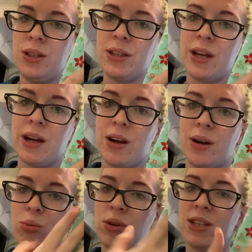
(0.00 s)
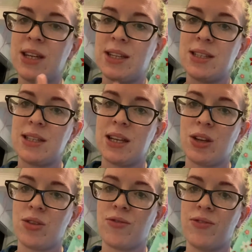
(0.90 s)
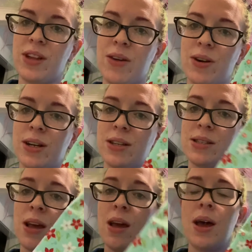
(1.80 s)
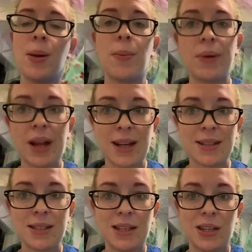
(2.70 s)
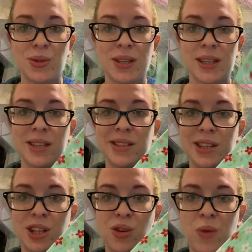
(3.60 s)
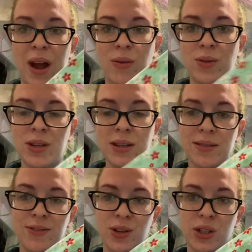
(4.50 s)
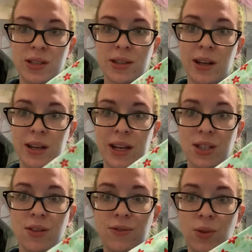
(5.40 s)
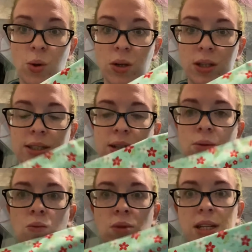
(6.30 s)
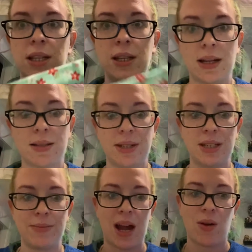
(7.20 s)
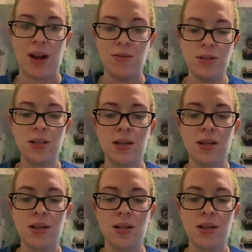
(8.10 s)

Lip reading: They are poinsettias and other flowers, but I could see using this year round for just a nice floral. It's on a really nice minty background.